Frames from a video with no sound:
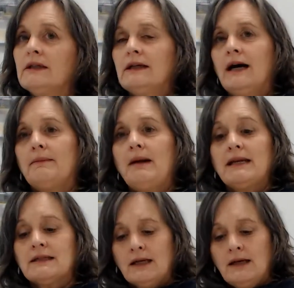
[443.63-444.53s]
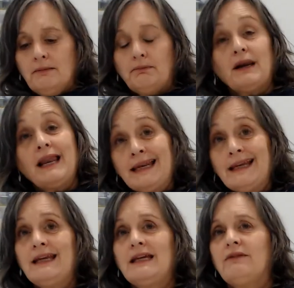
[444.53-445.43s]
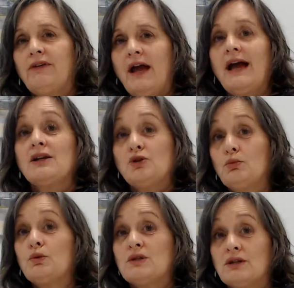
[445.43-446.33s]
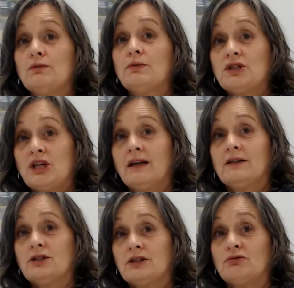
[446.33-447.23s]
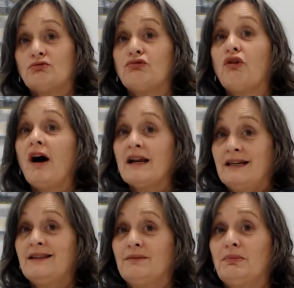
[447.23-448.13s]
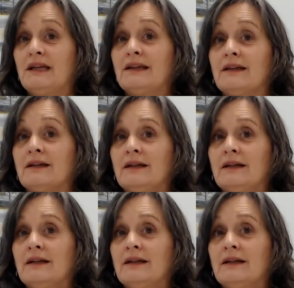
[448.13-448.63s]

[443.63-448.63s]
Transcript: And plan ahead for how you will deal with challenges right at the beginning.